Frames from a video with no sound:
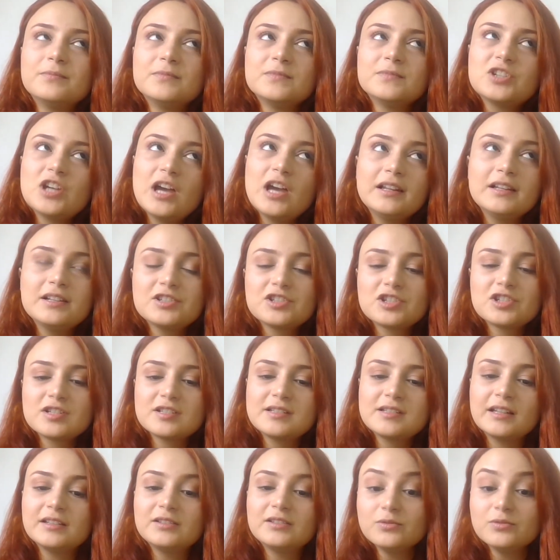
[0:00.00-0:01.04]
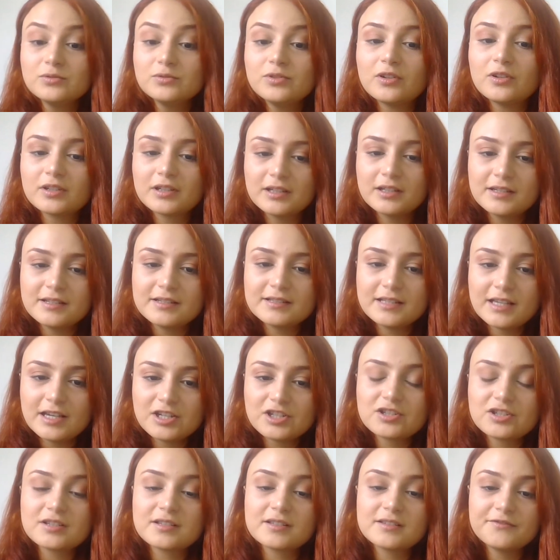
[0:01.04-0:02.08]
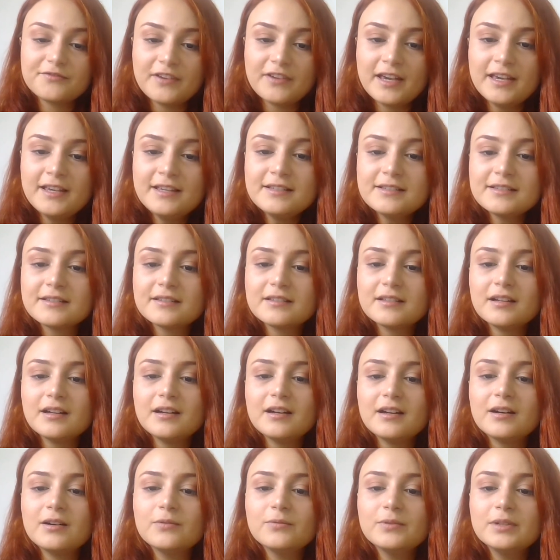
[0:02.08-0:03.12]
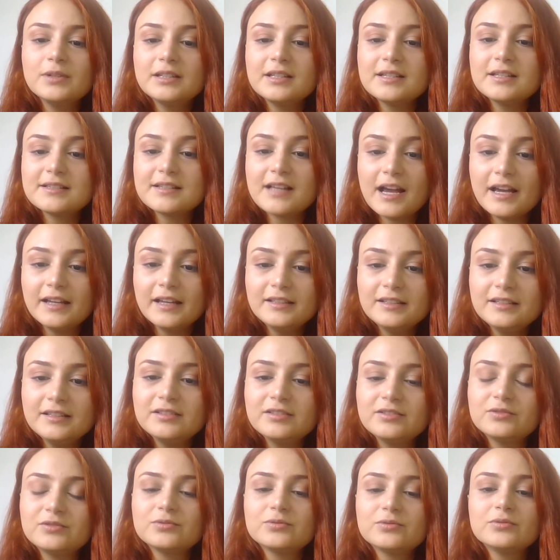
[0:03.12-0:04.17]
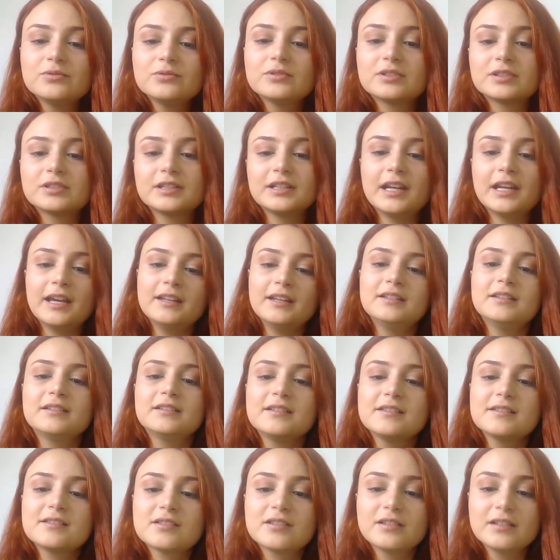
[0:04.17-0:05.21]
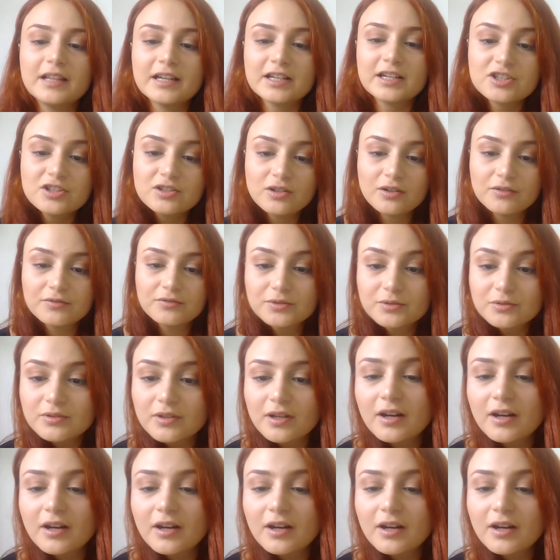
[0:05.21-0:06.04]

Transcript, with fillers: challenges that youth organizations faced, uh, we decided to create this collection of, youth,